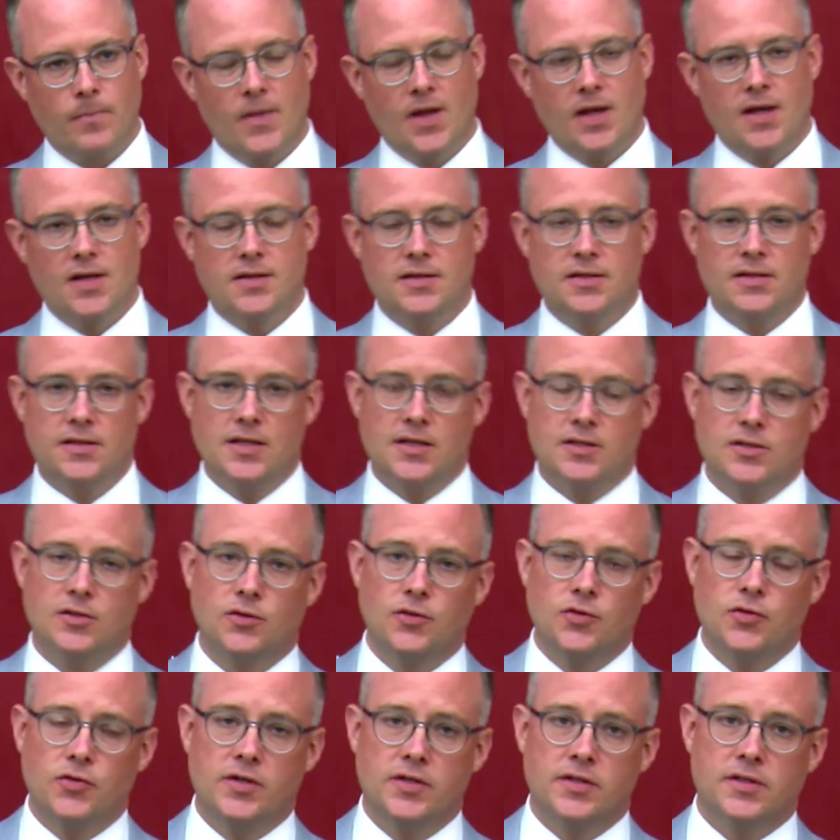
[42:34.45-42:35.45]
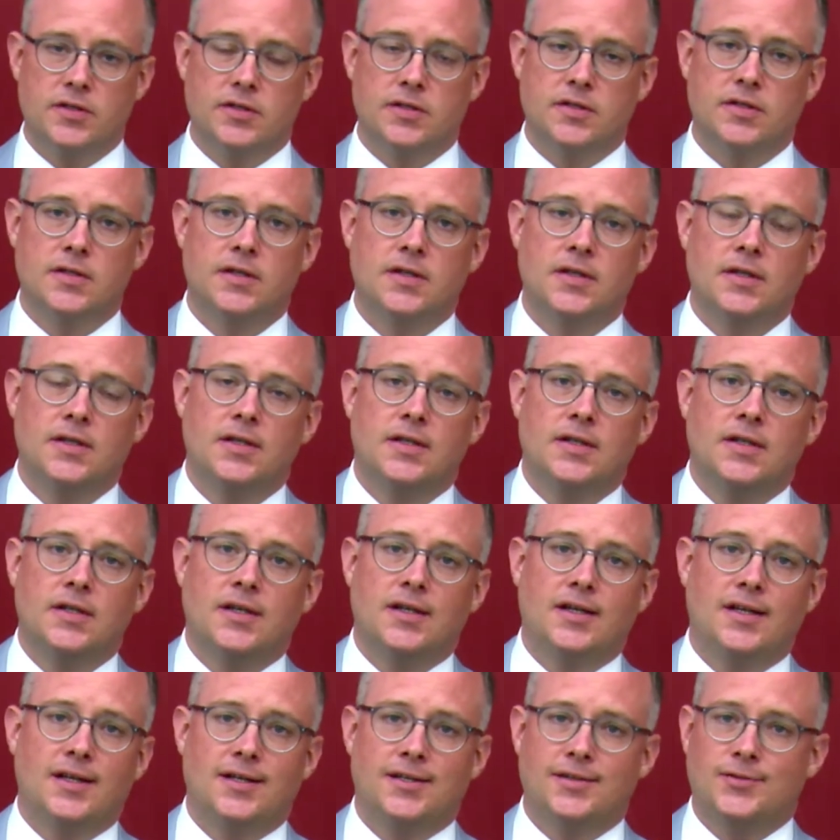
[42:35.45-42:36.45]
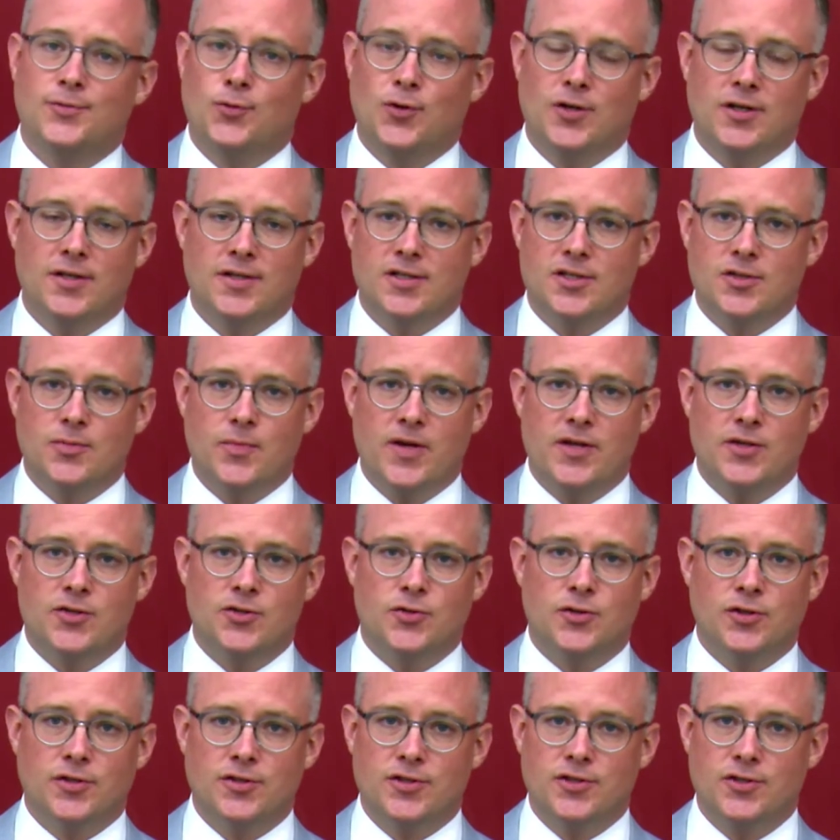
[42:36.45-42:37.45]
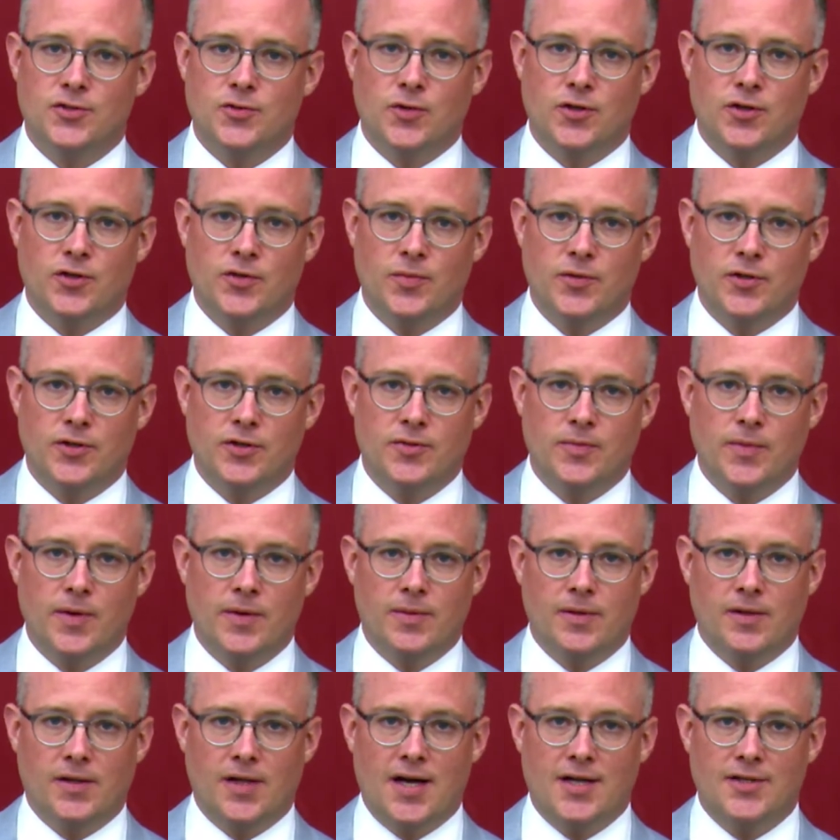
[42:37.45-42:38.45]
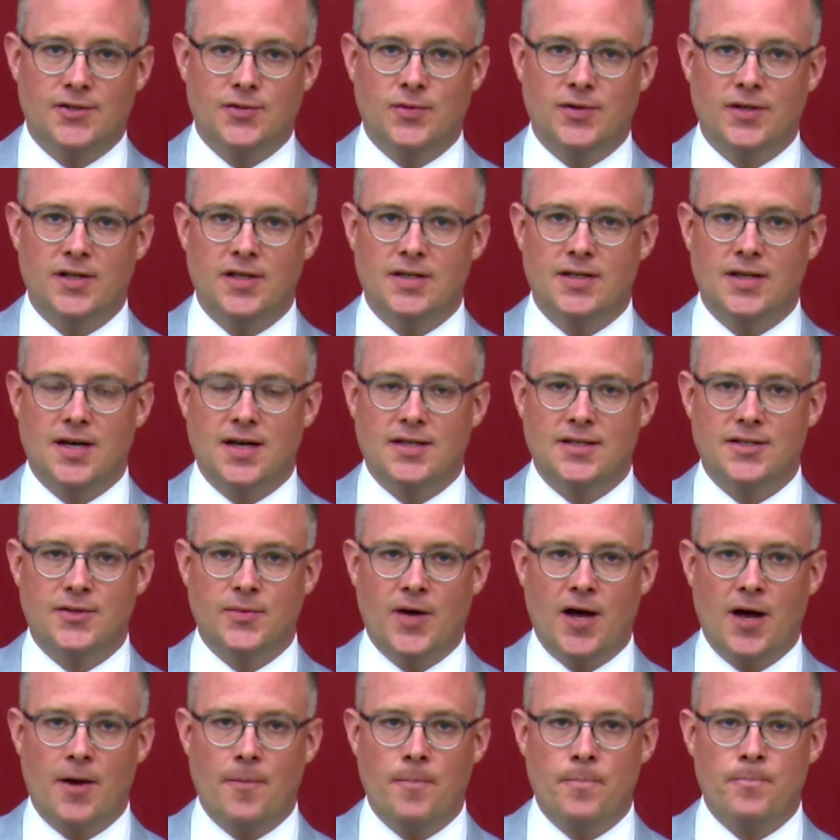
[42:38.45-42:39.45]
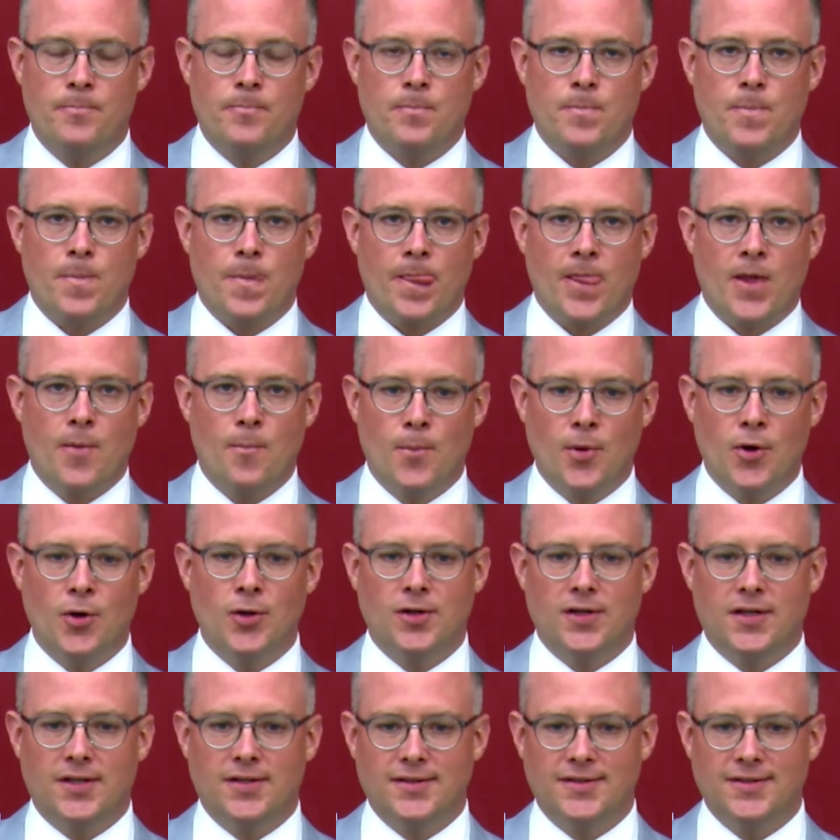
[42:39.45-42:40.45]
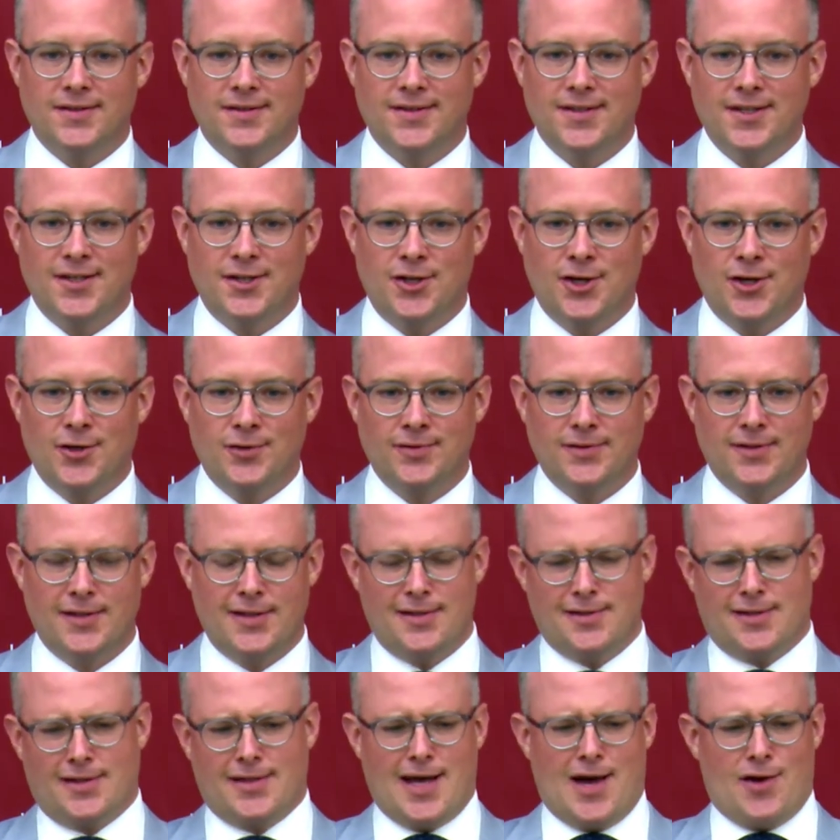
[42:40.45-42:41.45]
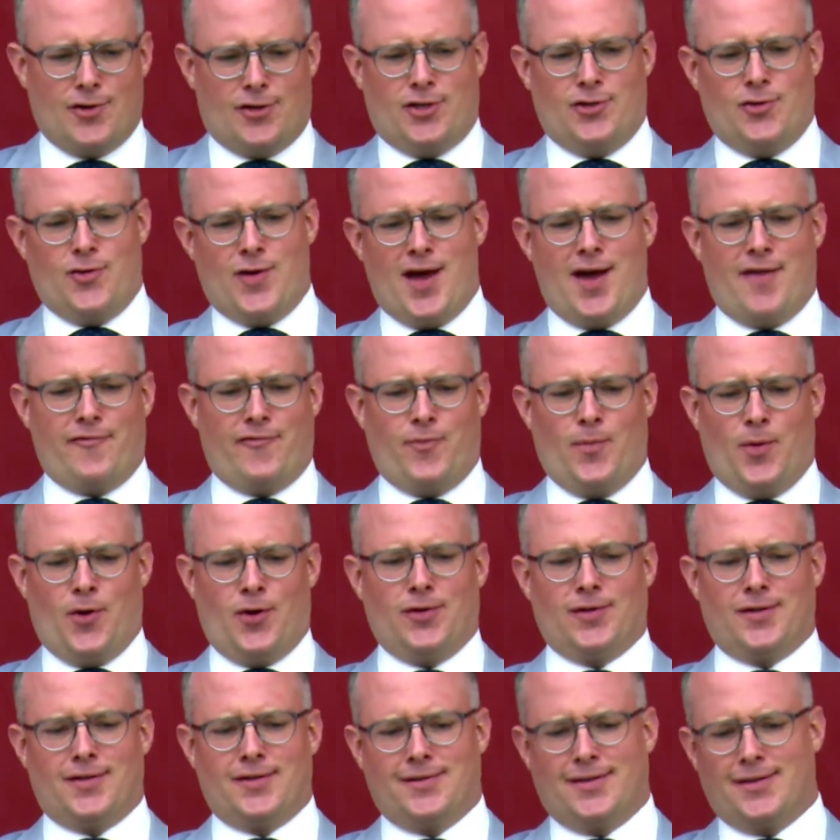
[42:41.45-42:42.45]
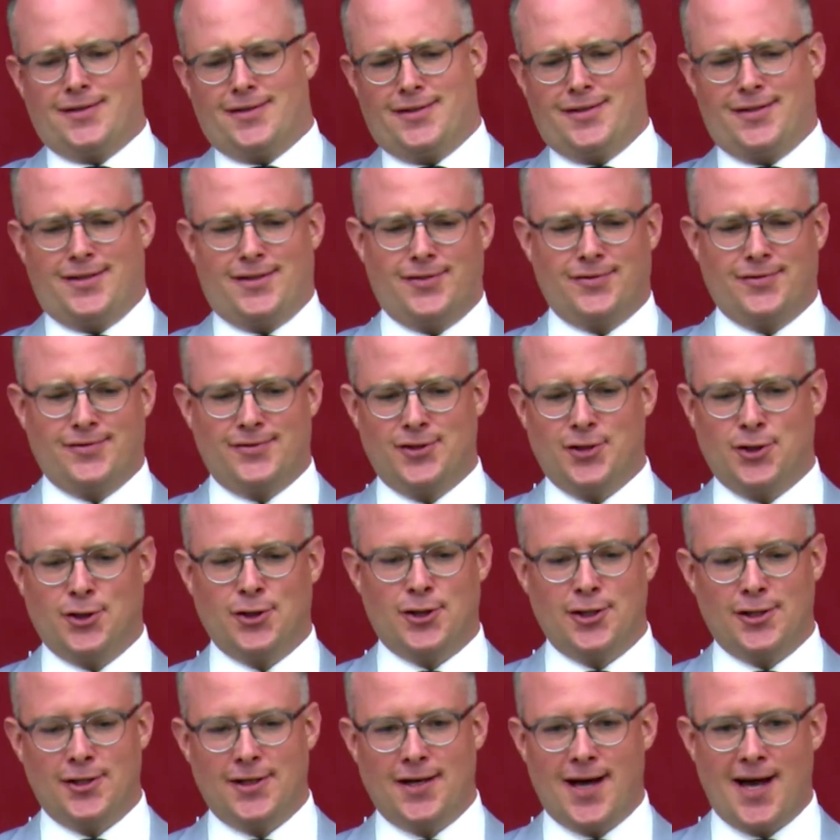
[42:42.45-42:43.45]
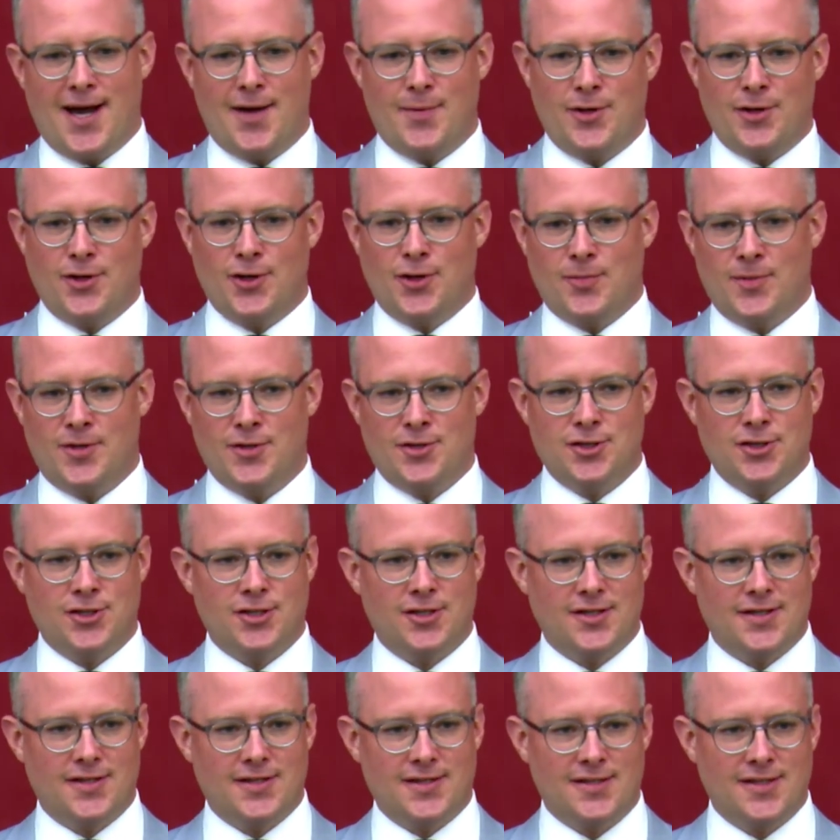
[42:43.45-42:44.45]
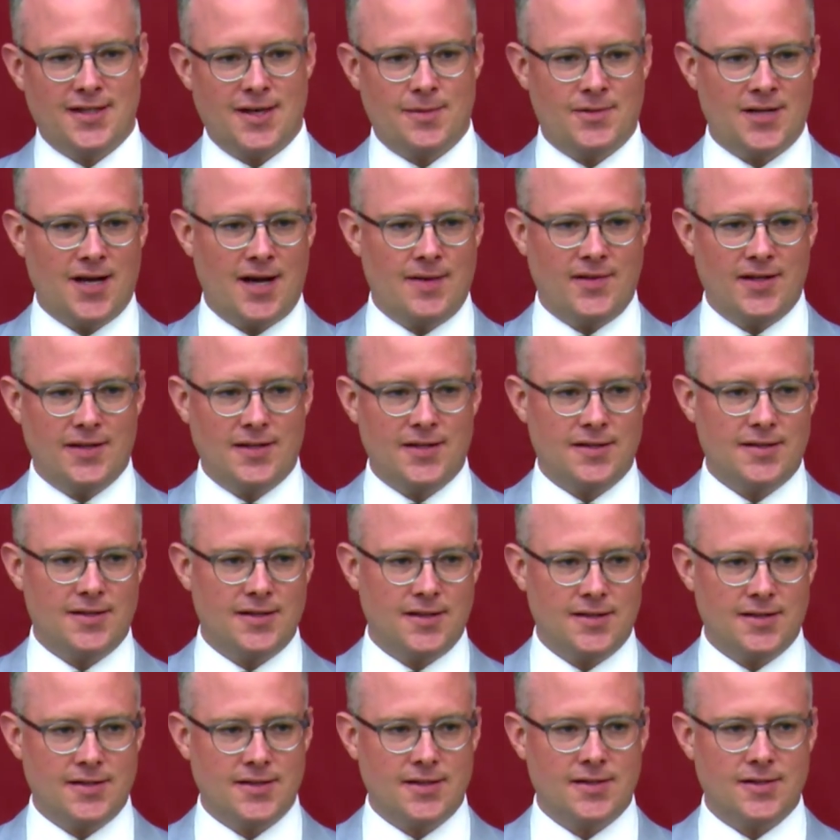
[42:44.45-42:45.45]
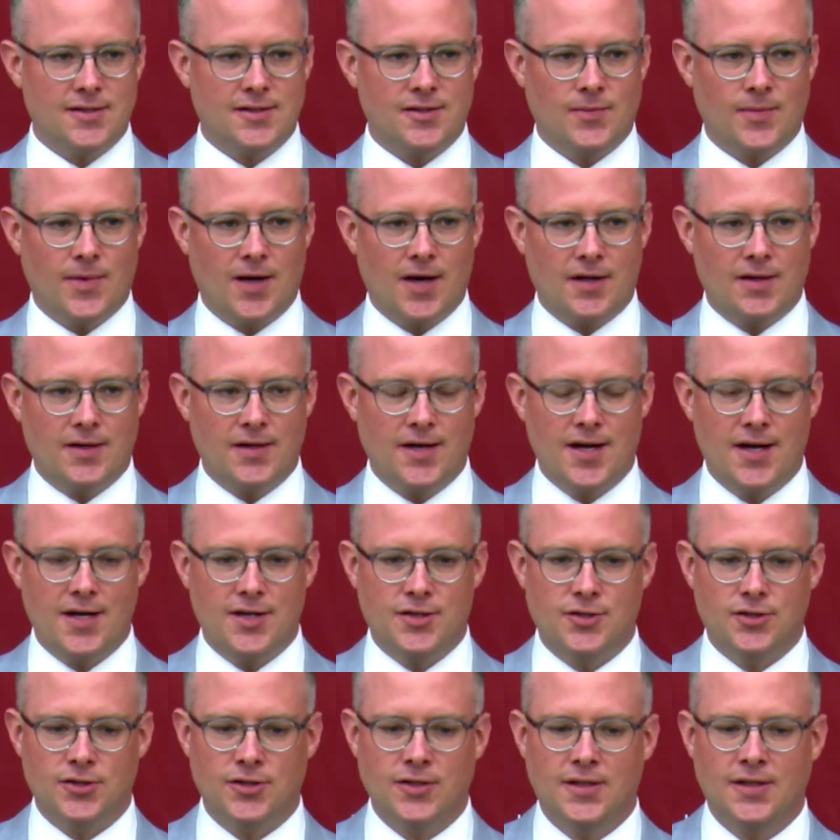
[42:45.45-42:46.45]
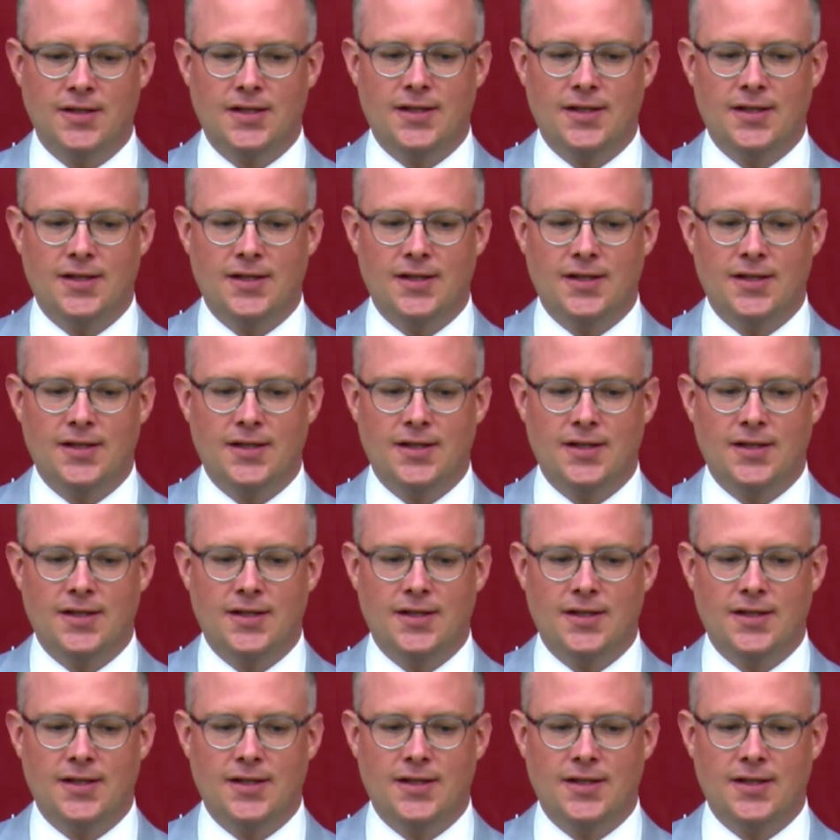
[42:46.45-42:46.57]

in C.S. Lewis, one of the space trilogies, one of the books, maybe the last one, he talks about Merlin, and he's like, how can you have Merlin? Like, you're a good guy, but you're a magician at the same time. That doesn't exist in the modern age.